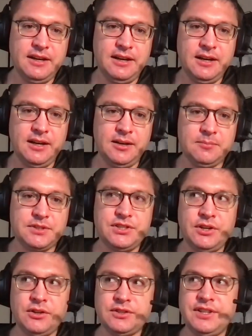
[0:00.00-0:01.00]
Um,
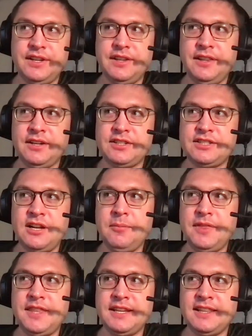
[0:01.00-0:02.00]
so th- there are
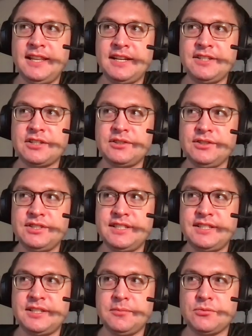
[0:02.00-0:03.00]
some theological
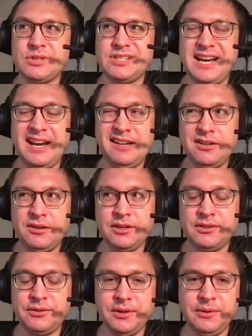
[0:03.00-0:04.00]
systems which I don't
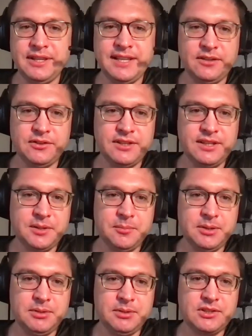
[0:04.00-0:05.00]
agree with. I don't think they're
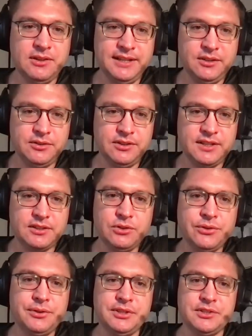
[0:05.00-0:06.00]
biblical. I don't think
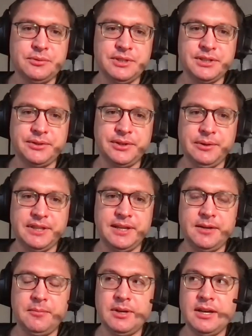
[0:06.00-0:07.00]
Lutherans would agree with
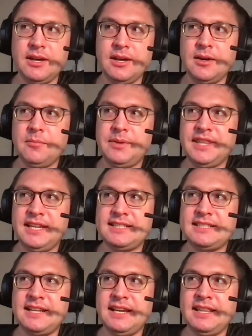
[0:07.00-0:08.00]
them, but they
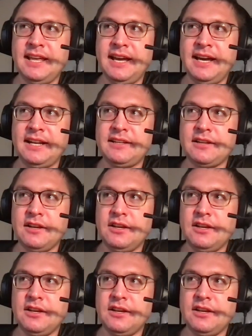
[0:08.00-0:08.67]
say that,